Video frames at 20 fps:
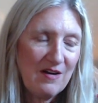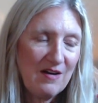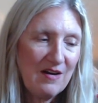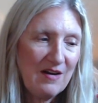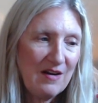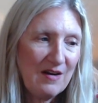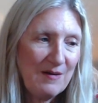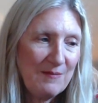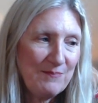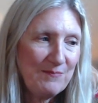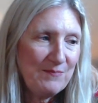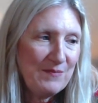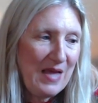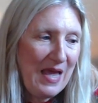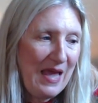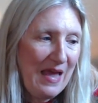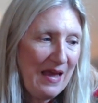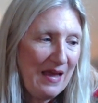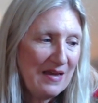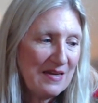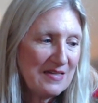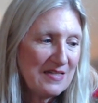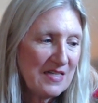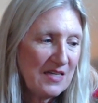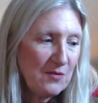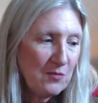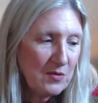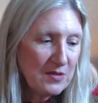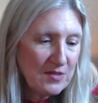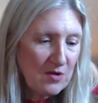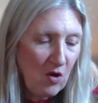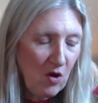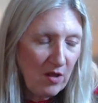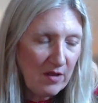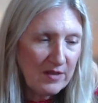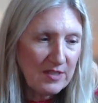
um, and it was all